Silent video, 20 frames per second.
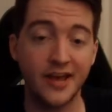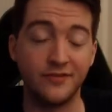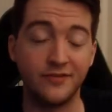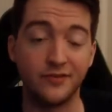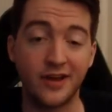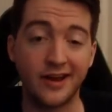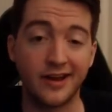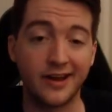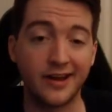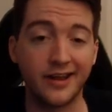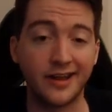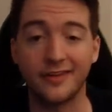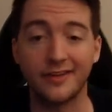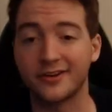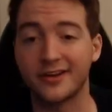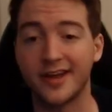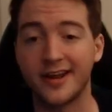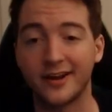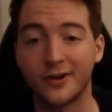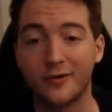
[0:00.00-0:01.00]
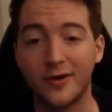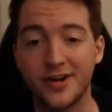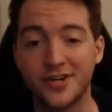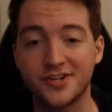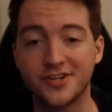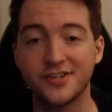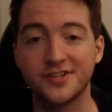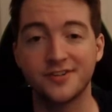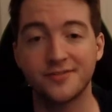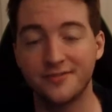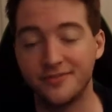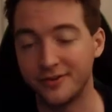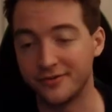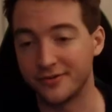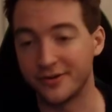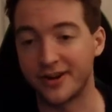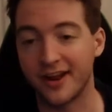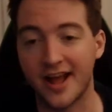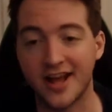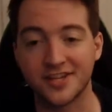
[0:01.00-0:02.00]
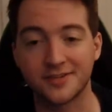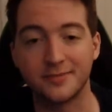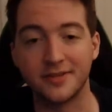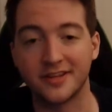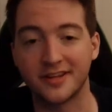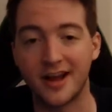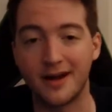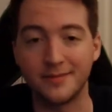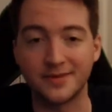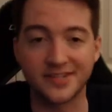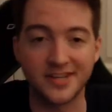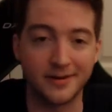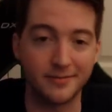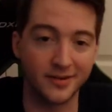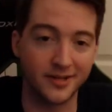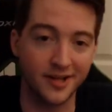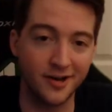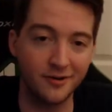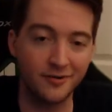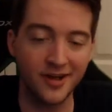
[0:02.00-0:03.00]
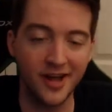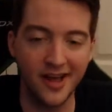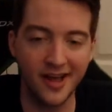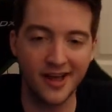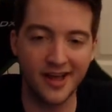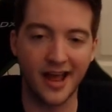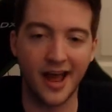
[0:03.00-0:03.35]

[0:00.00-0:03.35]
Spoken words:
If you got any other kind of questions, feel free to ask them in the comments down below.